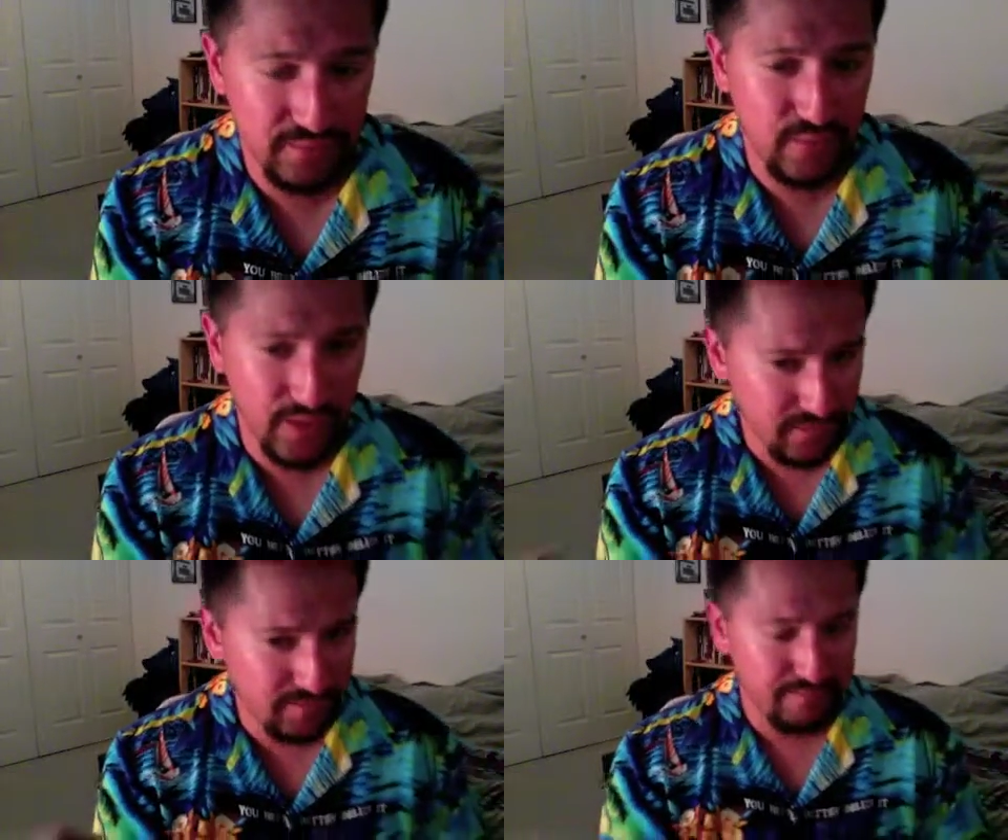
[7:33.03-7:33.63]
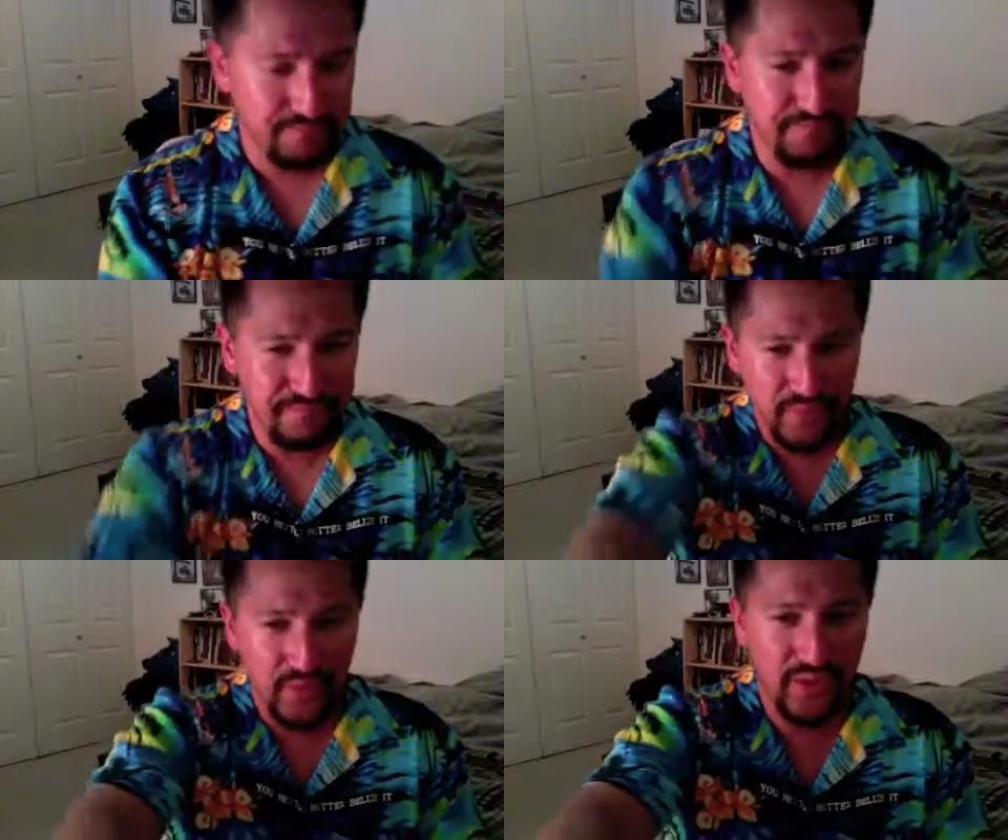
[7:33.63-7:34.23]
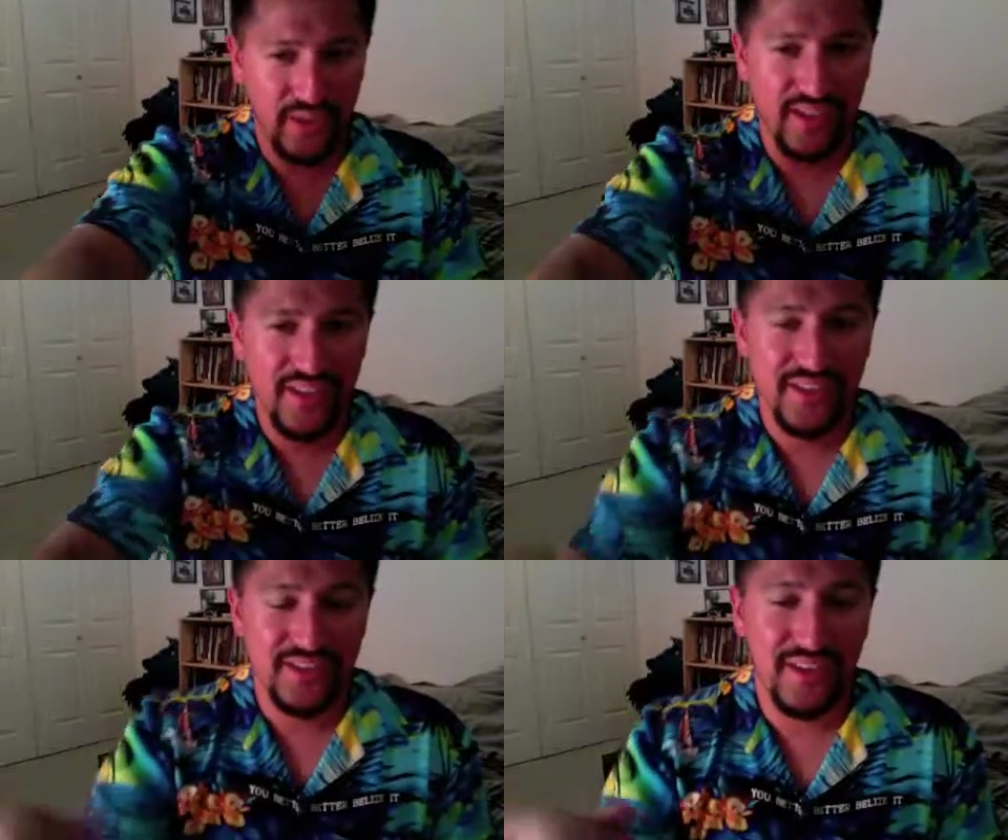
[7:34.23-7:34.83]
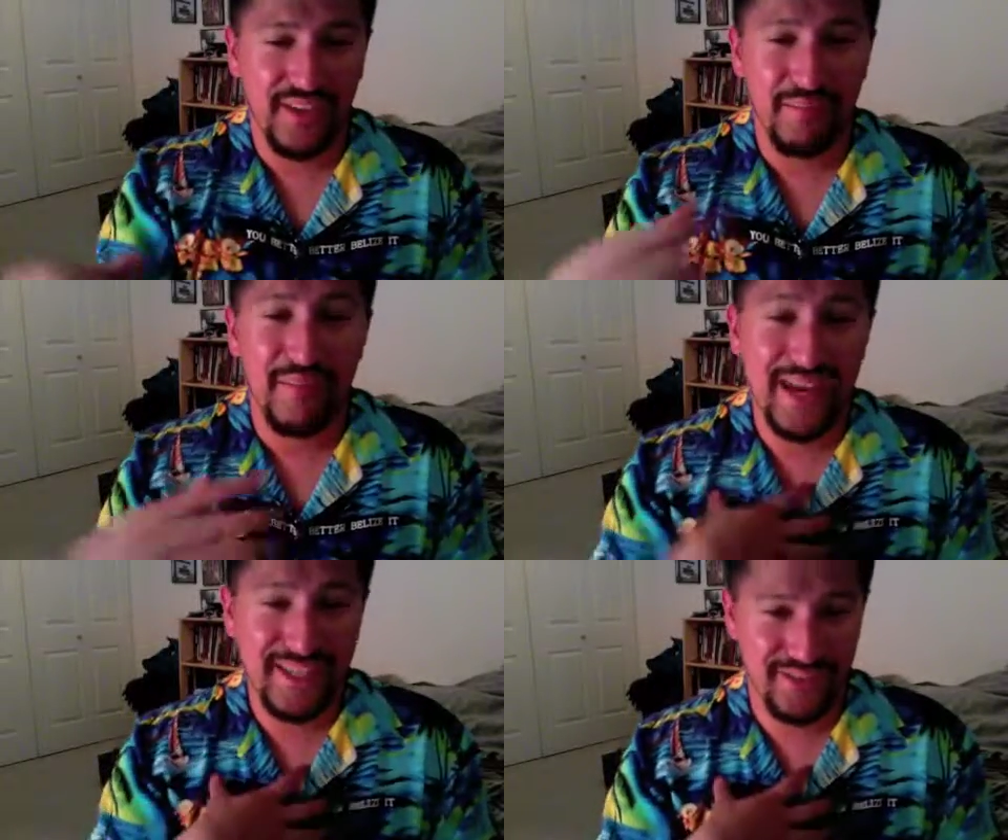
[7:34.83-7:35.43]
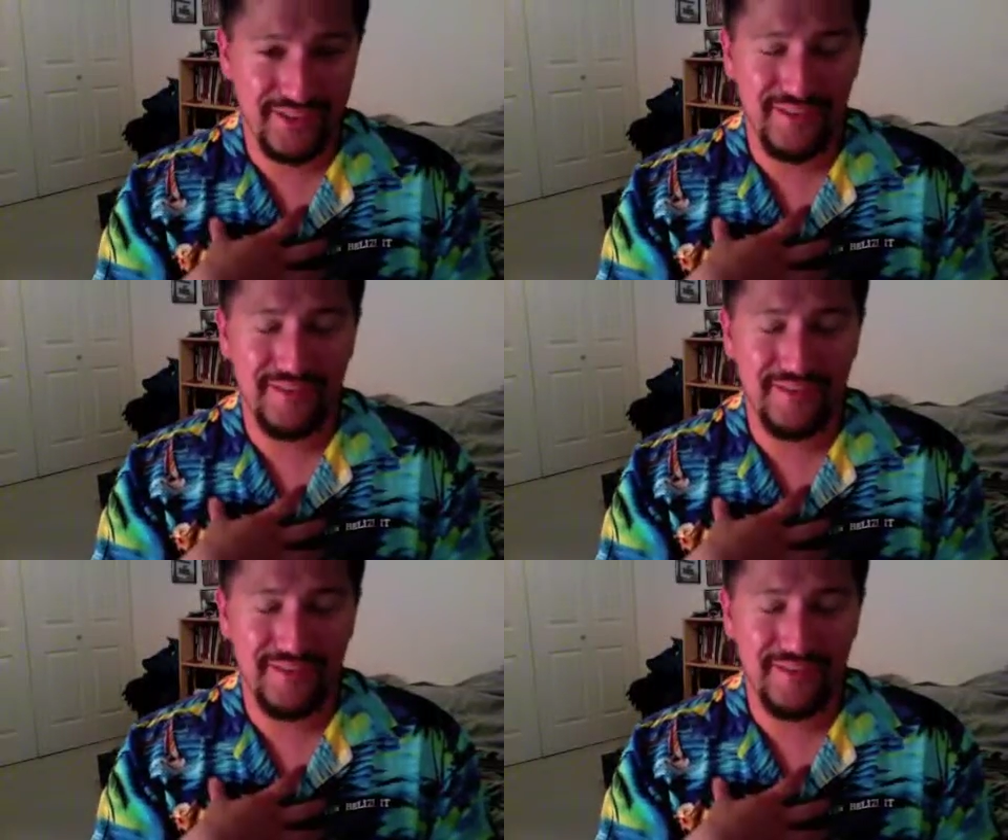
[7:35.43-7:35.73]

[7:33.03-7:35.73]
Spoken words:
right? Okay, so my turn.